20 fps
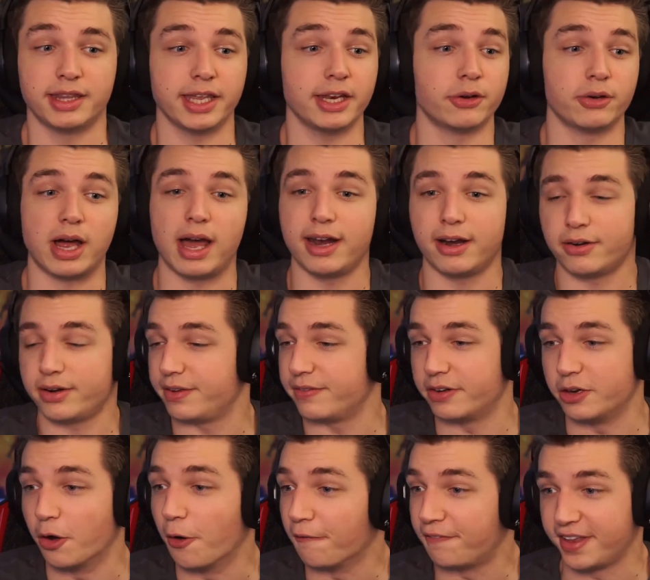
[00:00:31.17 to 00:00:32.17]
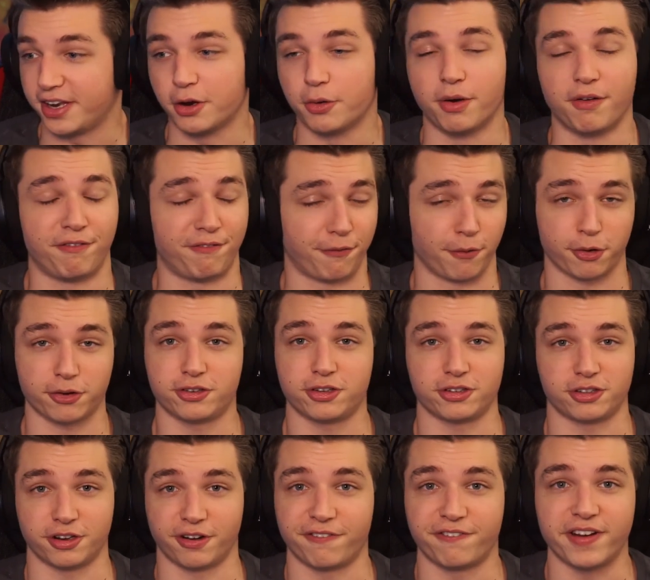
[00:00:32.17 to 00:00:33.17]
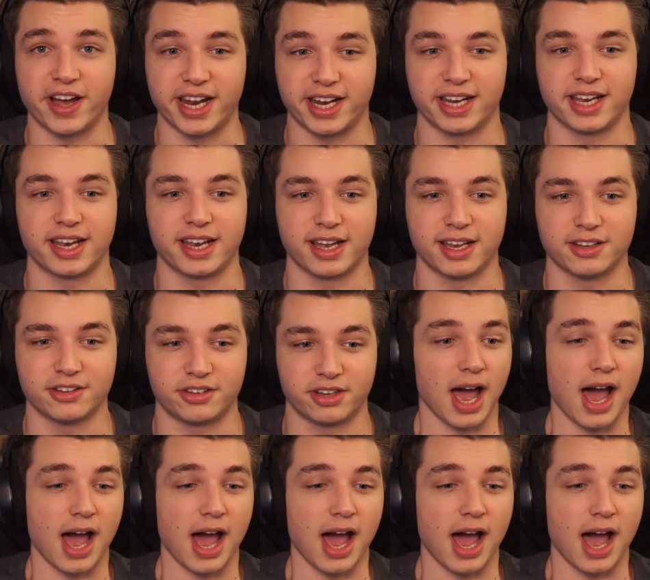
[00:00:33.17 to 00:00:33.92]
They don't, I don't even know if they know what forces they're fighting against.